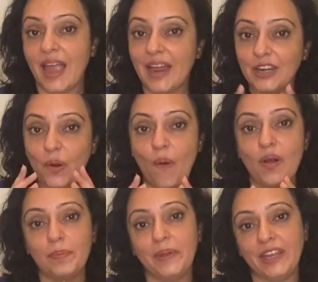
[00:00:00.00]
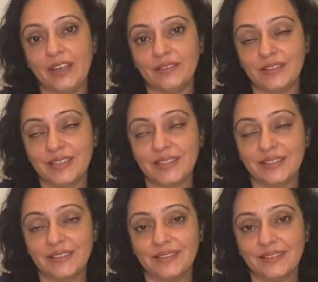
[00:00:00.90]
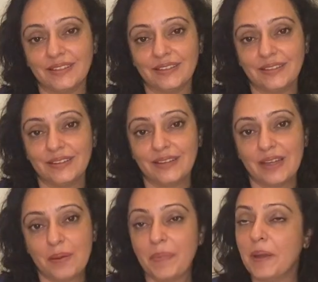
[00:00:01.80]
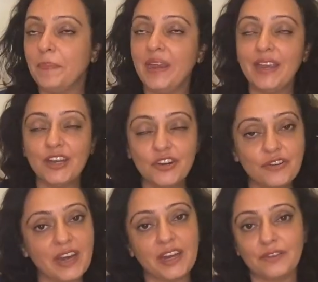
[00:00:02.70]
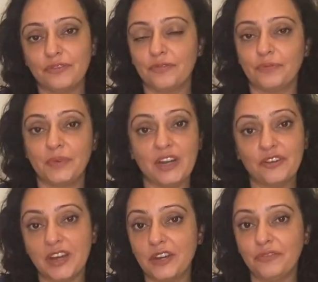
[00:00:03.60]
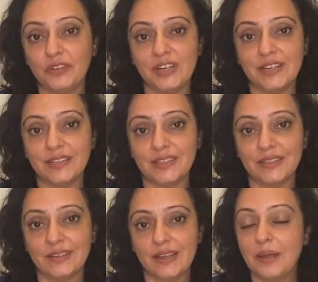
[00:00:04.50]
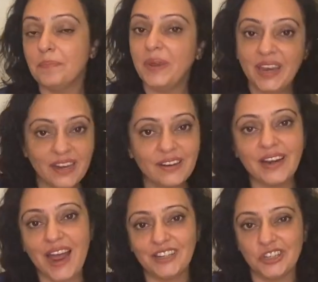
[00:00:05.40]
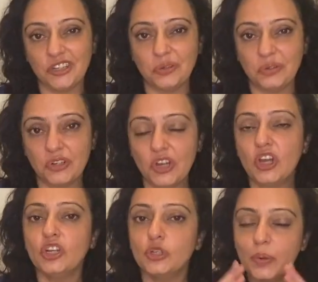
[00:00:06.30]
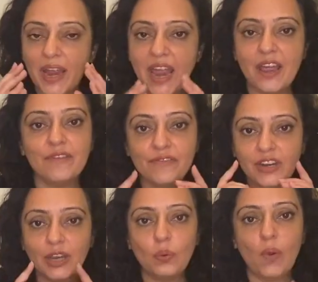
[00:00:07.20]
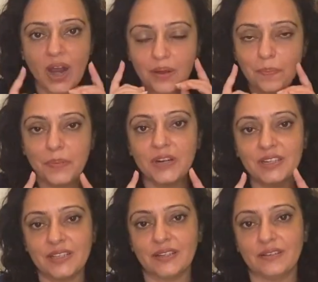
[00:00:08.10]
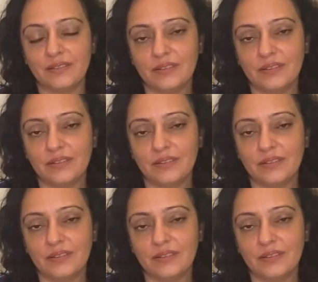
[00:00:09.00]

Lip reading: And it all begins by being in gratefulness, being in gratitude to every one person